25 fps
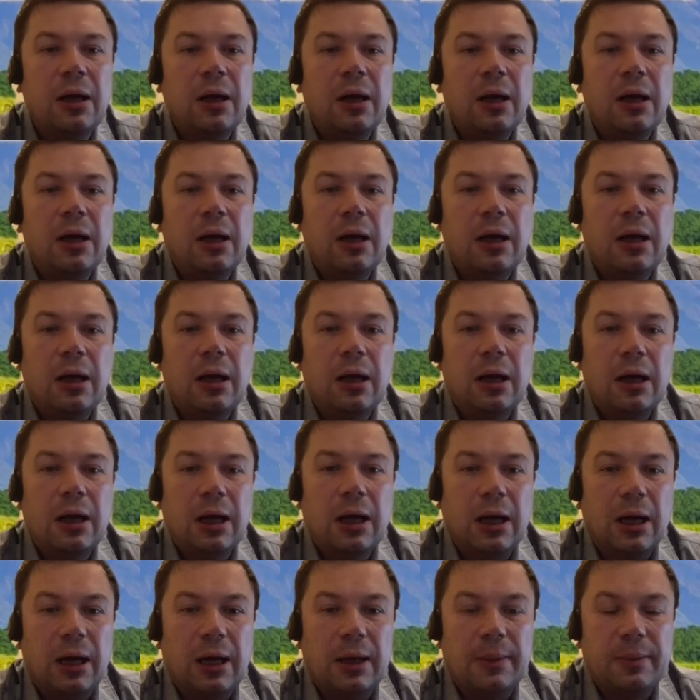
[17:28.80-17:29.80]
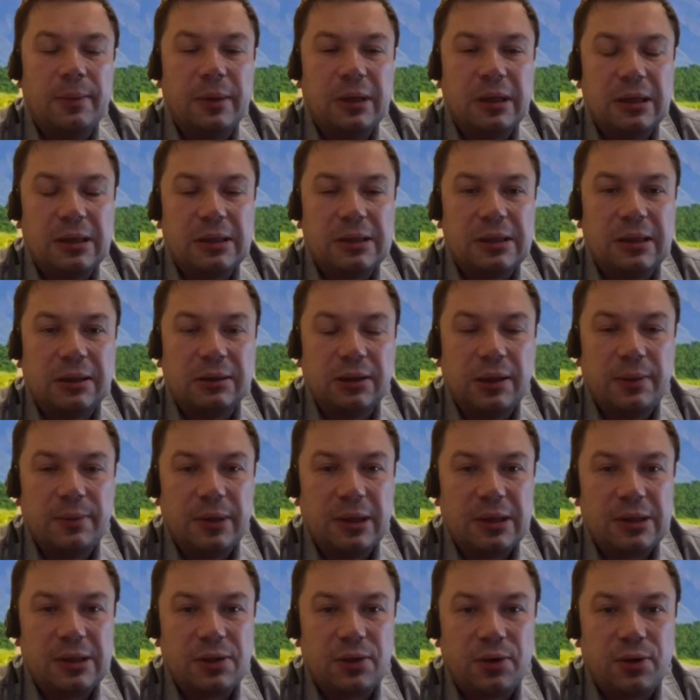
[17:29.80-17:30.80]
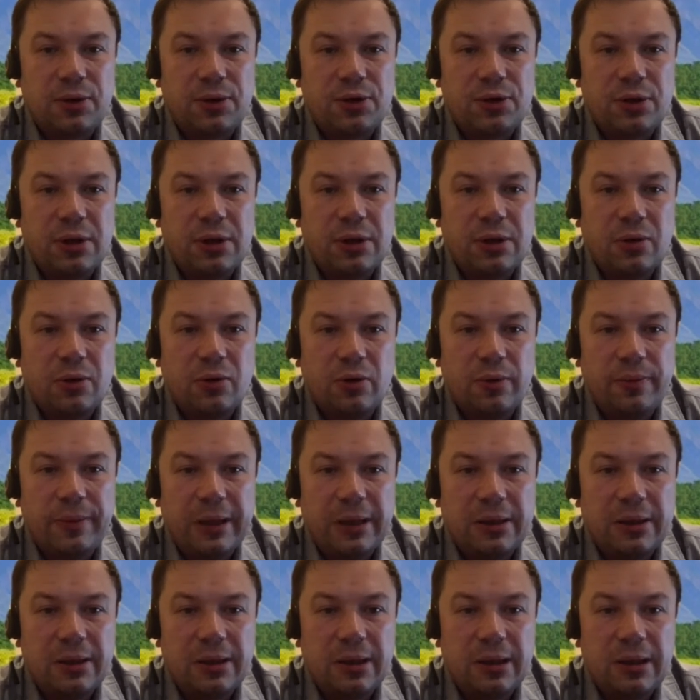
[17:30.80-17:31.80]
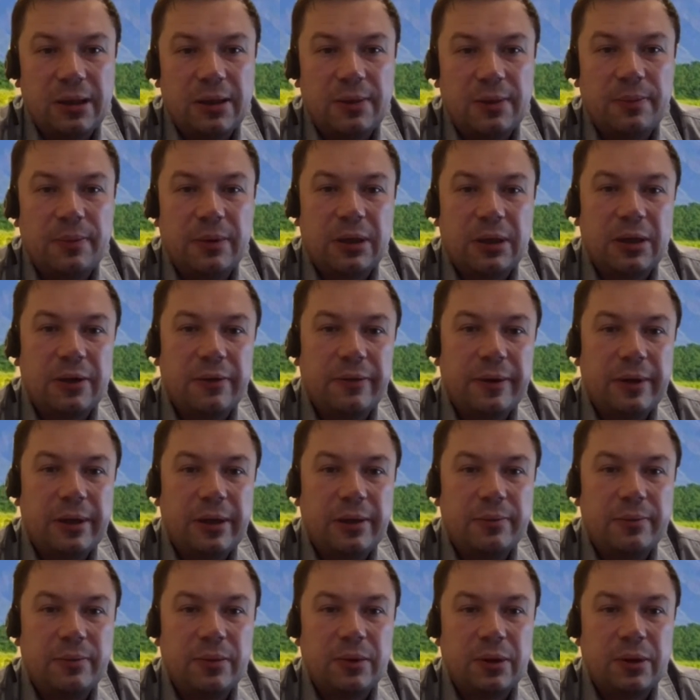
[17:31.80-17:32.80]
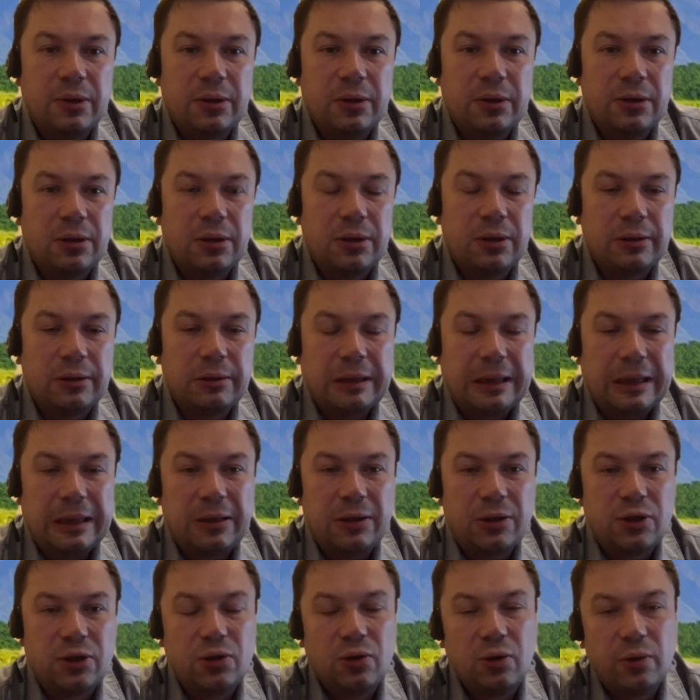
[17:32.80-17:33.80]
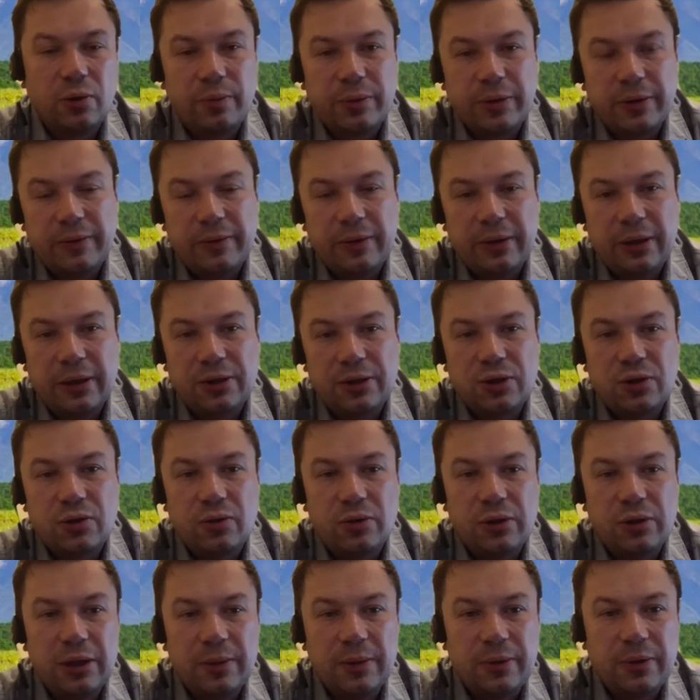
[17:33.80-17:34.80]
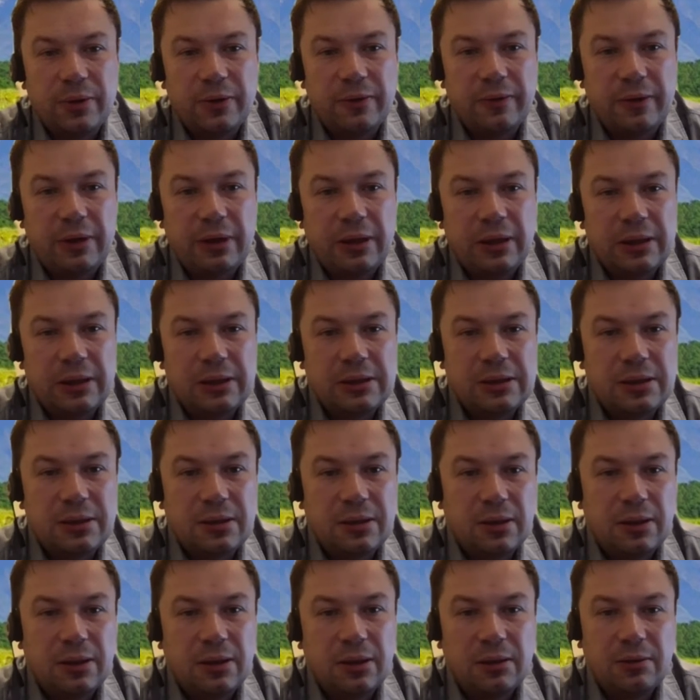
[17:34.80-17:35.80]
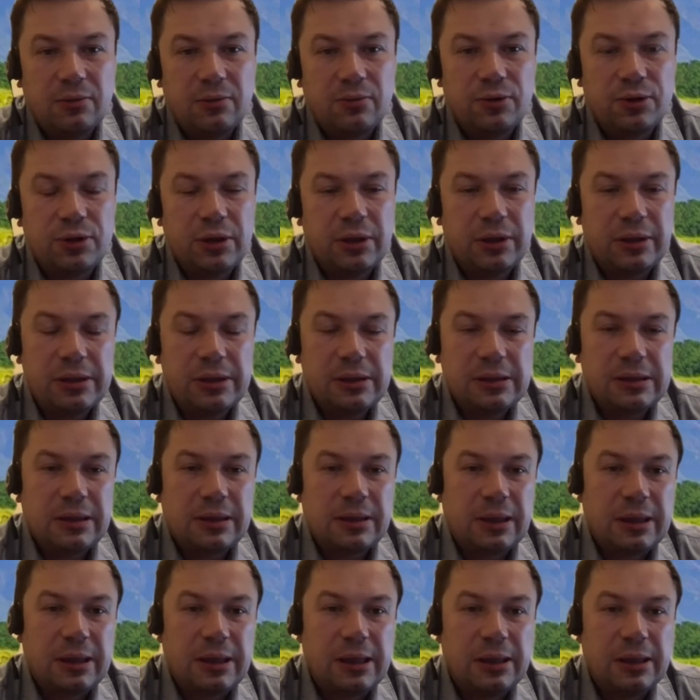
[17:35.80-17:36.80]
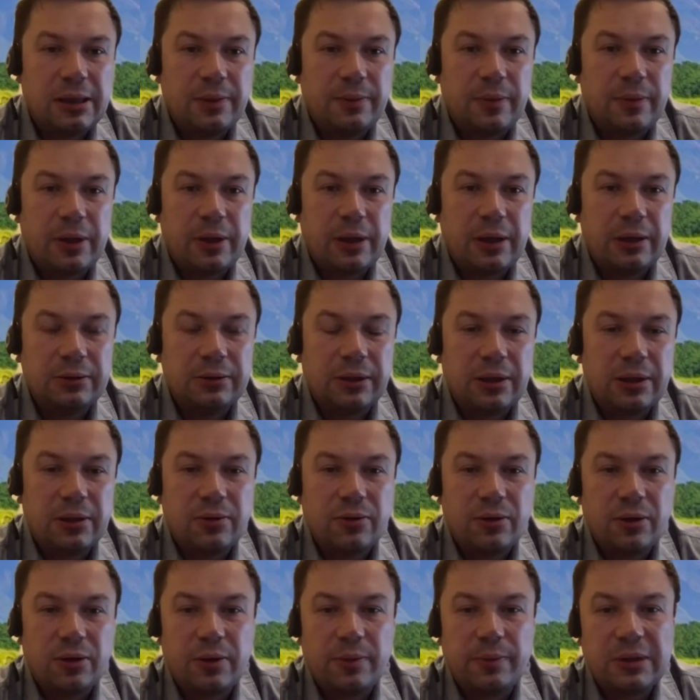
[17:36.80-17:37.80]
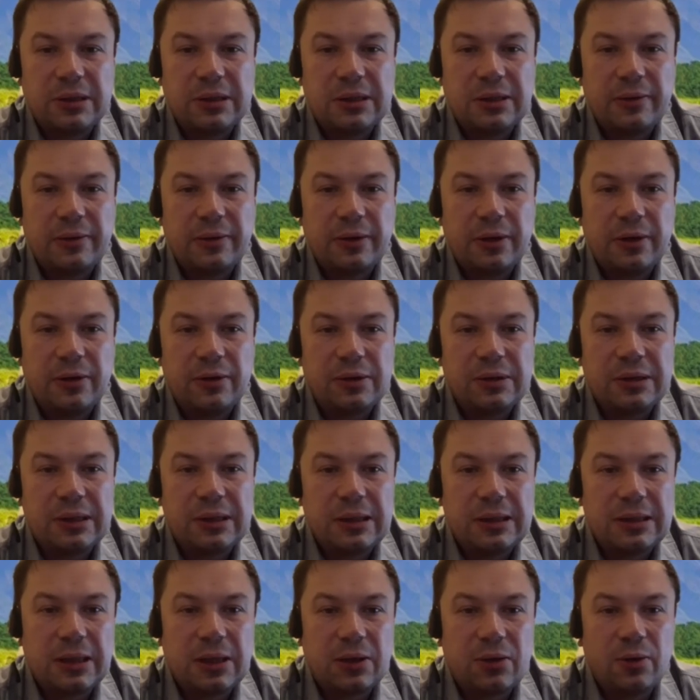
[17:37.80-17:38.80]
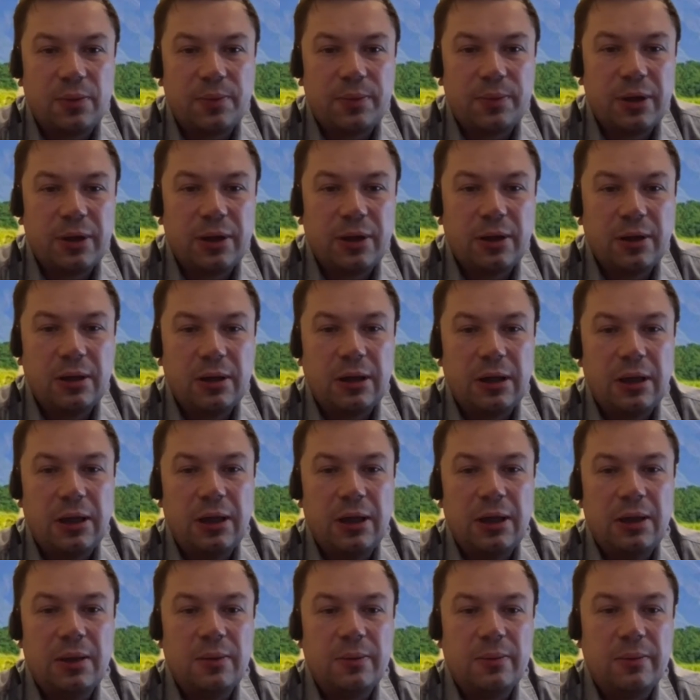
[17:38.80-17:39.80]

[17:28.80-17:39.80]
So this is how it works for the first time. First, we draft the settings, the rules,